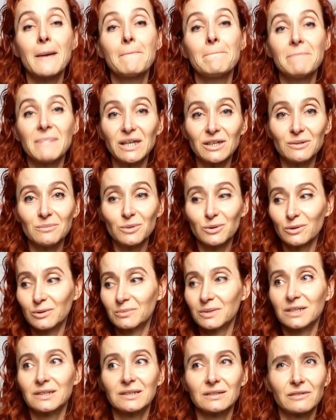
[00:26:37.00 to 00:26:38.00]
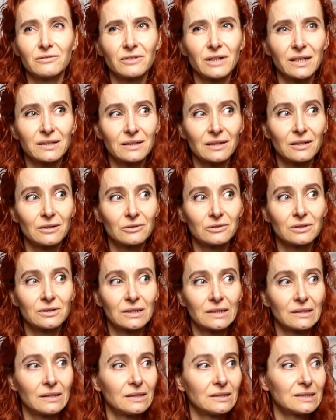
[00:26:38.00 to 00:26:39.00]
many more because I've cut out,
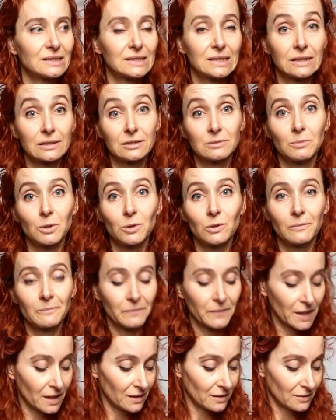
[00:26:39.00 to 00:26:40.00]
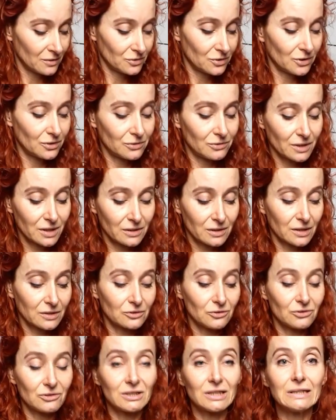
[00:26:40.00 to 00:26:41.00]
I think, 6 more. So you are going
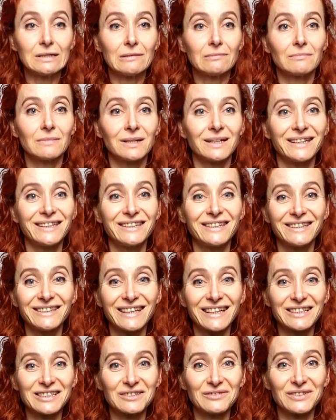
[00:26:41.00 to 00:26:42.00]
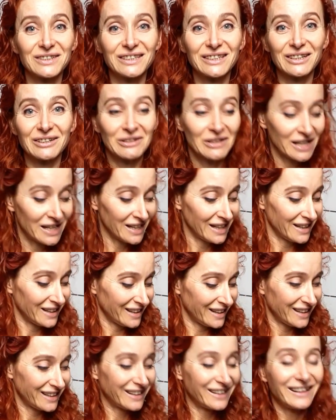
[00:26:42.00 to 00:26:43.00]
to see them in the next video.
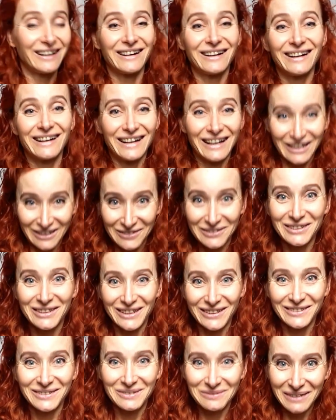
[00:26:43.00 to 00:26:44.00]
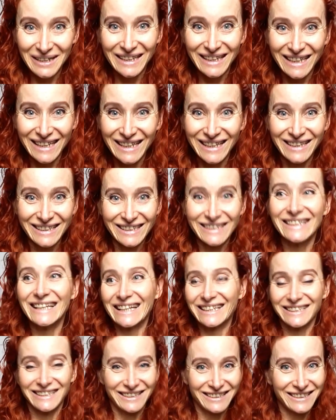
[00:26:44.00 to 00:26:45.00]
I have to go to work.
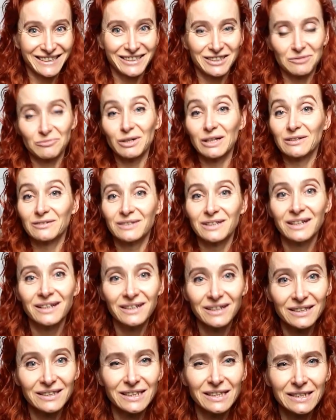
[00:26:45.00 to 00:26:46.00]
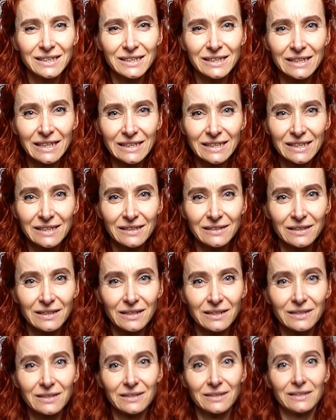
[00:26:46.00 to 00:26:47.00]
Yes, it is, well, it is
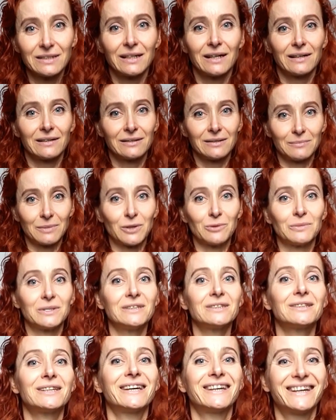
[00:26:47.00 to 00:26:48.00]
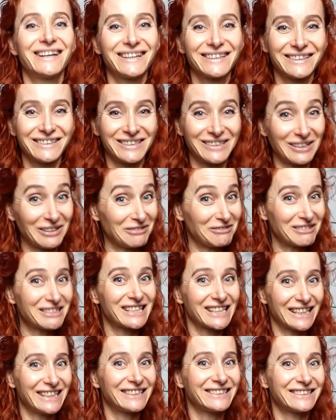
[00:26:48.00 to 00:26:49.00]
6:30 at the moment, so it's
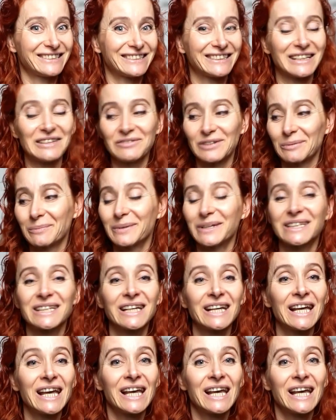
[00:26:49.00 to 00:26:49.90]
later than ever. But